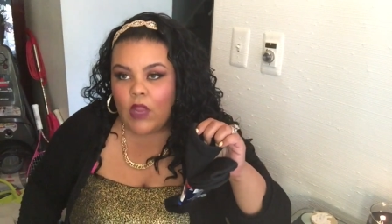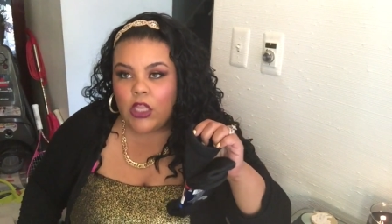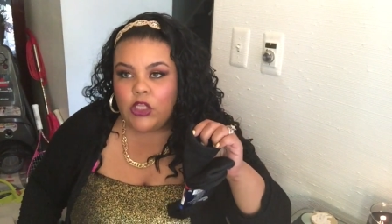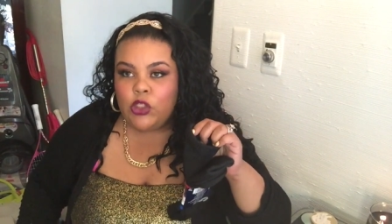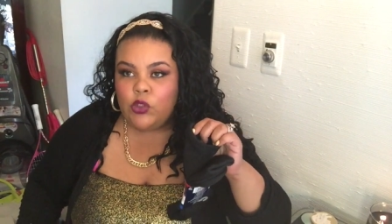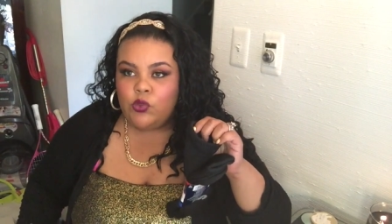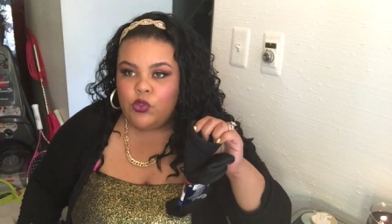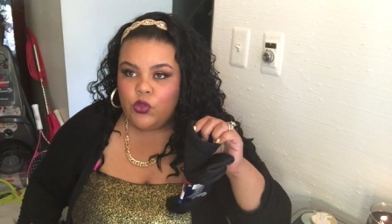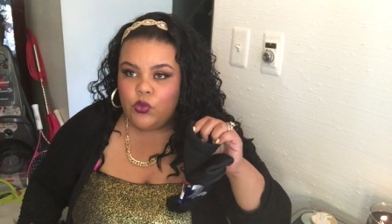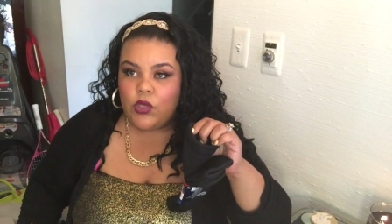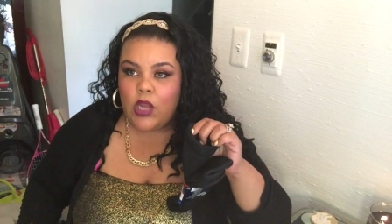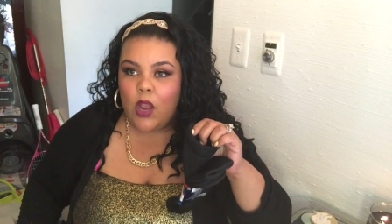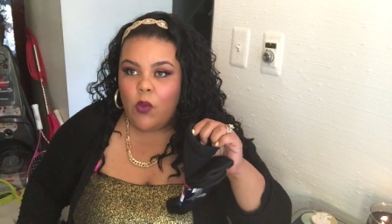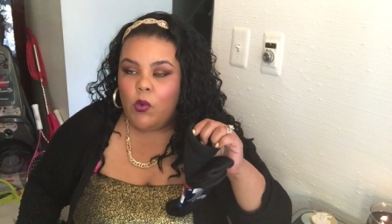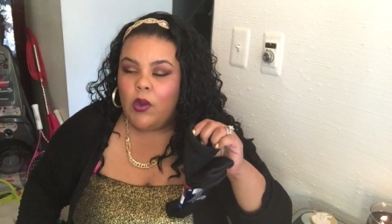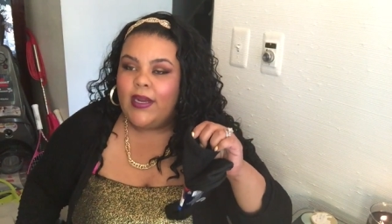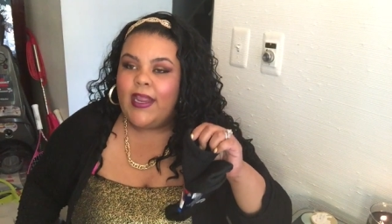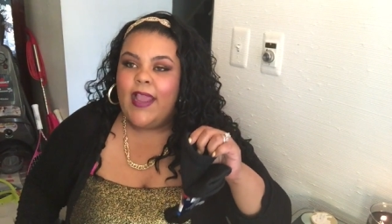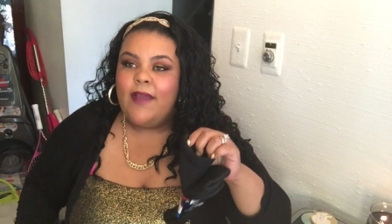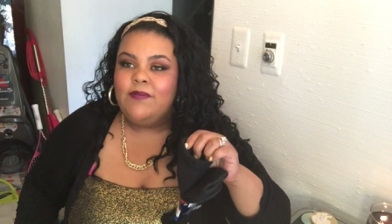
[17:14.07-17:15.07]
you do not
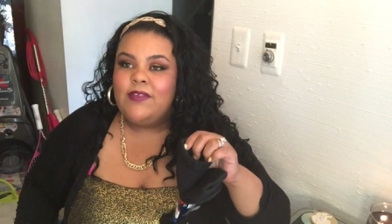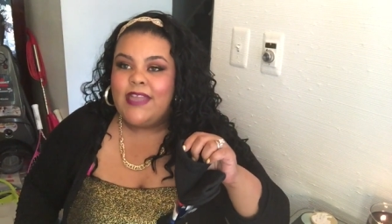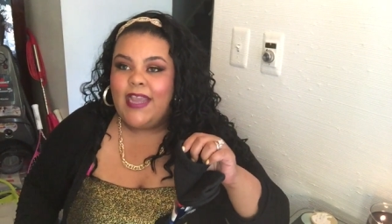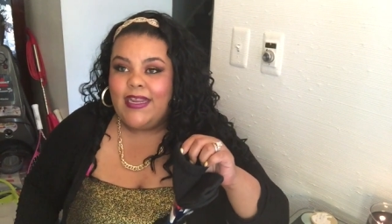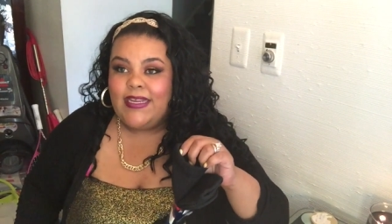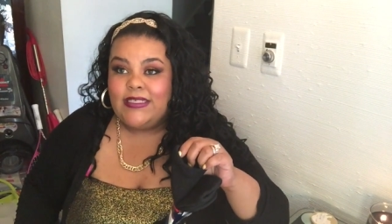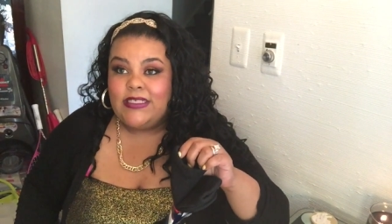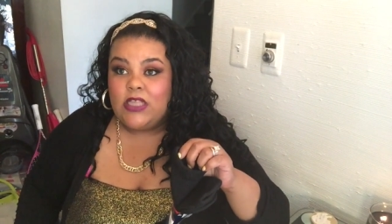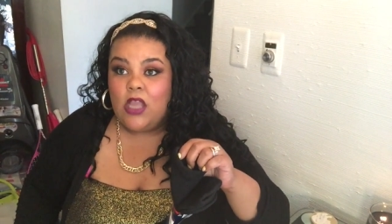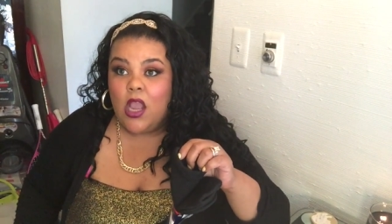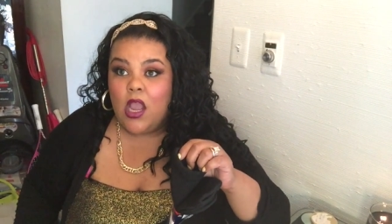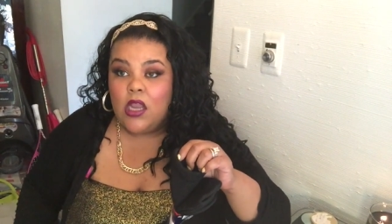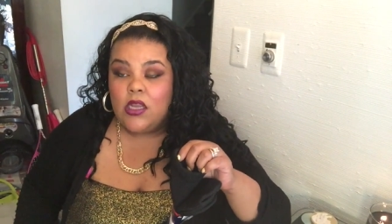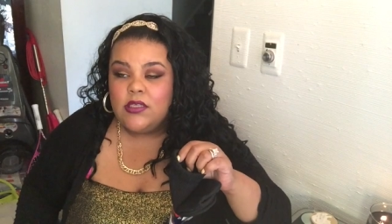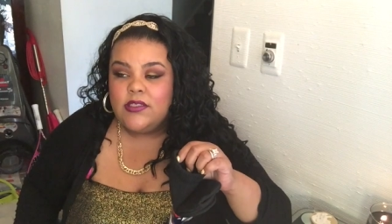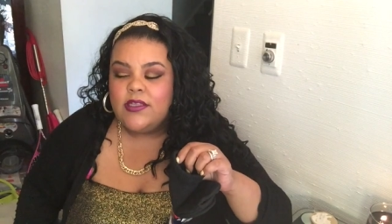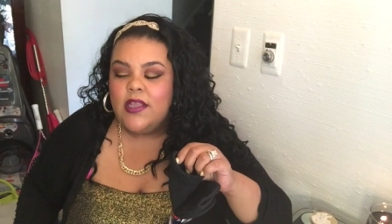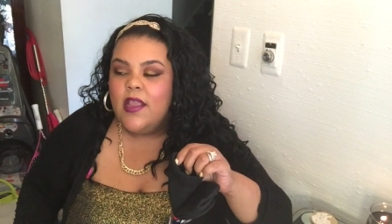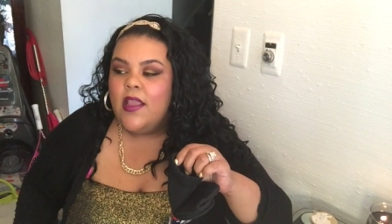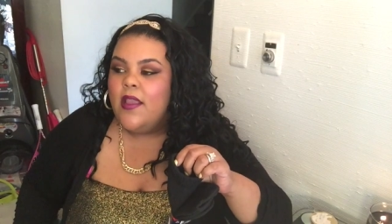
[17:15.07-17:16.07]
want to have tight
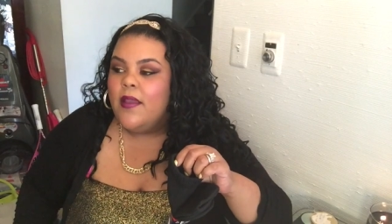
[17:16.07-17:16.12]
socks